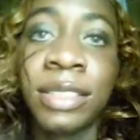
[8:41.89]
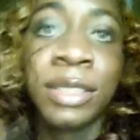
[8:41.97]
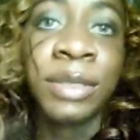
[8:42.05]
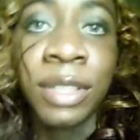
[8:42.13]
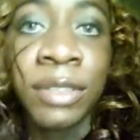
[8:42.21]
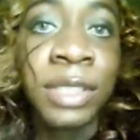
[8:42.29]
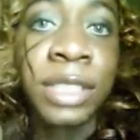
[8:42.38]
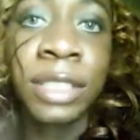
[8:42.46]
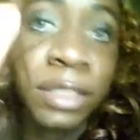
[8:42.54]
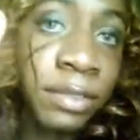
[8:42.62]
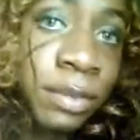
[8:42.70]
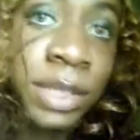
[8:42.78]
know where to
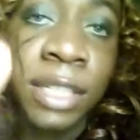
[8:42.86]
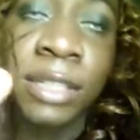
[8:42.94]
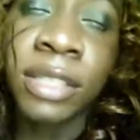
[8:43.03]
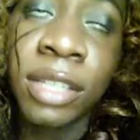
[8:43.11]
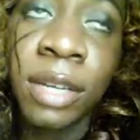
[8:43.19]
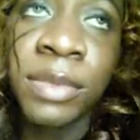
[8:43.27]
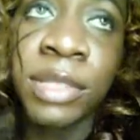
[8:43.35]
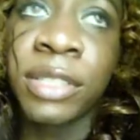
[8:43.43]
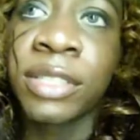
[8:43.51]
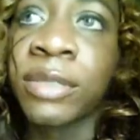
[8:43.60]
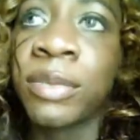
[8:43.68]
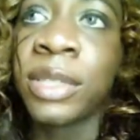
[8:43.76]
leave them down in the comment
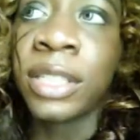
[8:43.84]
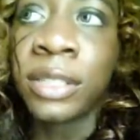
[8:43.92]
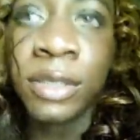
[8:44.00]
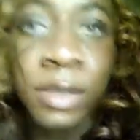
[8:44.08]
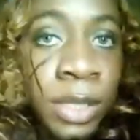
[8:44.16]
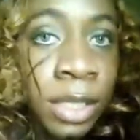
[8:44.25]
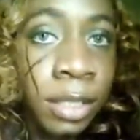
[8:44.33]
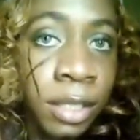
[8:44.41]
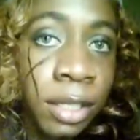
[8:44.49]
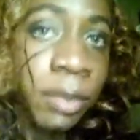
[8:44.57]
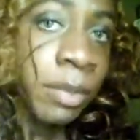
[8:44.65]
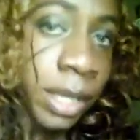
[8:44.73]
section below.
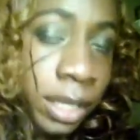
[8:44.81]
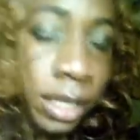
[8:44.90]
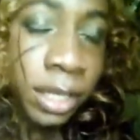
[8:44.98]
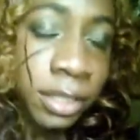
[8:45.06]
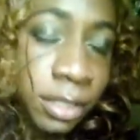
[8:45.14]
My hat's